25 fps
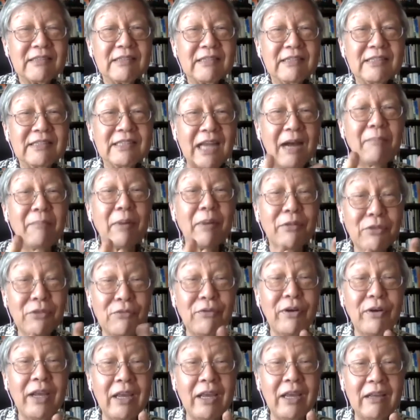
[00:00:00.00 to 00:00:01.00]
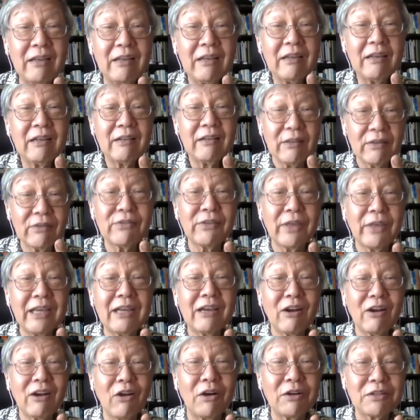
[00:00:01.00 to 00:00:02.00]
Number three, think
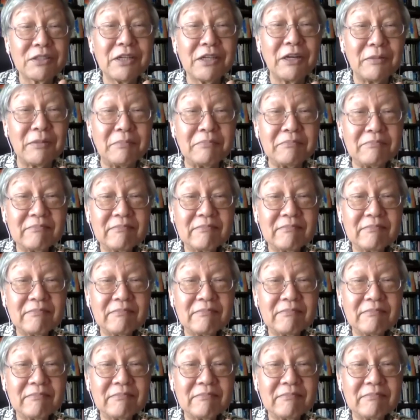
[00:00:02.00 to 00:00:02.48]
long term.